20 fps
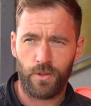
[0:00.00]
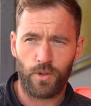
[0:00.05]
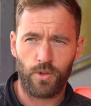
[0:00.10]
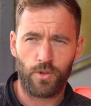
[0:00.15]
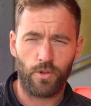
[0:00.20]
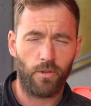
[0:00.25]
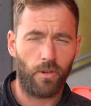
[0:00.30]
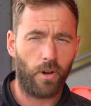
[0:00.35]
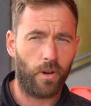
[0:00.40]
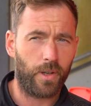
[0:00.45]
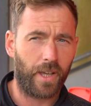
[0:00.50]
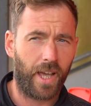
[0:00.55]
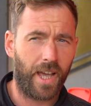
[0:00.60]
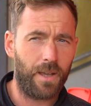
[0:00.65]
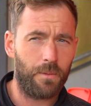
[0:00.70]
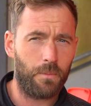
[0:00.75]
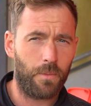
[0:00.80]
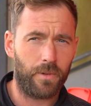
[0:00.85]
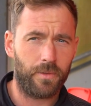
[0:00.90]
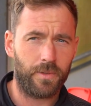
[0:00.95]
Truro
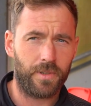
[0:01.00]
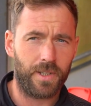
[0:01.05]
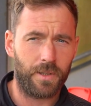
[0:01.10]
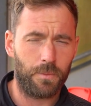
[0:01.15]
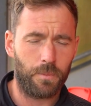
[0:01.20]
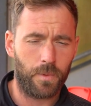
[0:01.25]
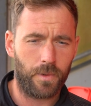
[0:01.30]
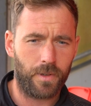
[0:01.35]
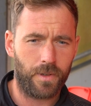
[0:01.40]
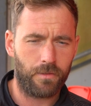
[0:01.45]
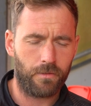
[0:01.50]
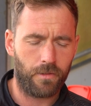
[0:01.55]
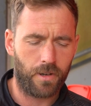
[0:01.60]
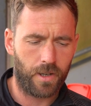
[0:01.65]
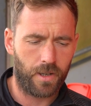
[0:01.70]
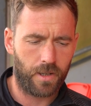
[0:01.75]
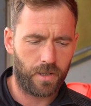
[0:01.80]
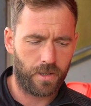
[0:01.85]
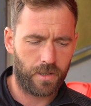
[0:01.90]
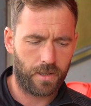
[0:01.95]
game. Obviously,
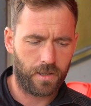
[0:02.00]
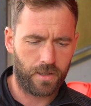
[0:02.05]
we're